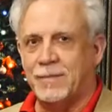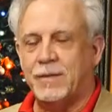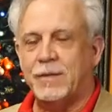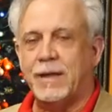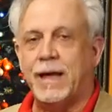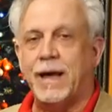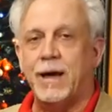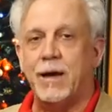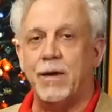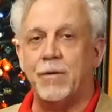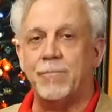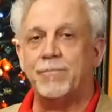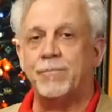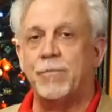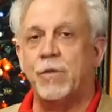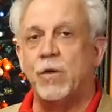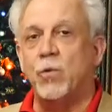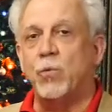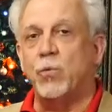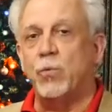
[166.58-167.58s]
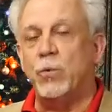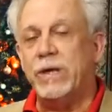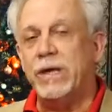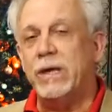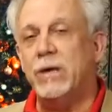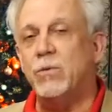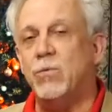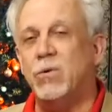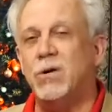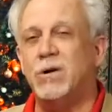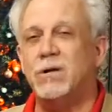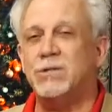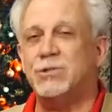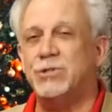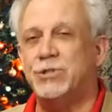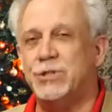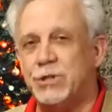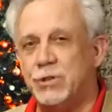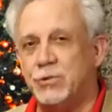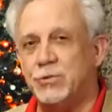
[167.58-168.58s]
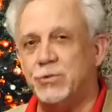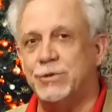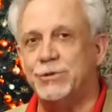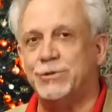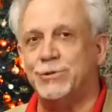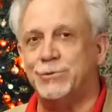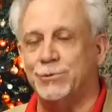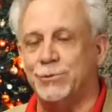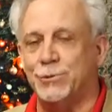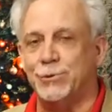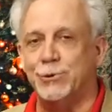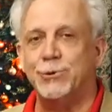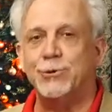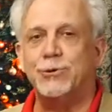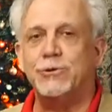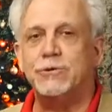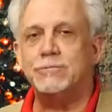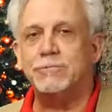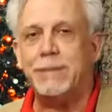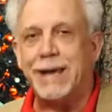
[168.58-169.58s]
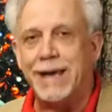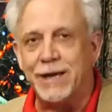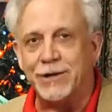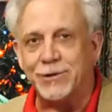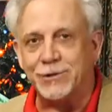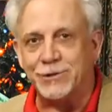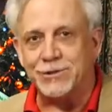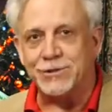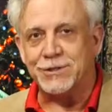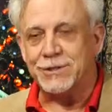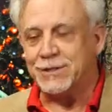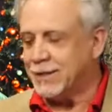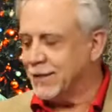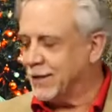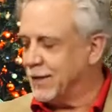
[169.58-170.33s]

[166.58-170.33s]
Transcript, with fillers: Now, we want children to learn manners.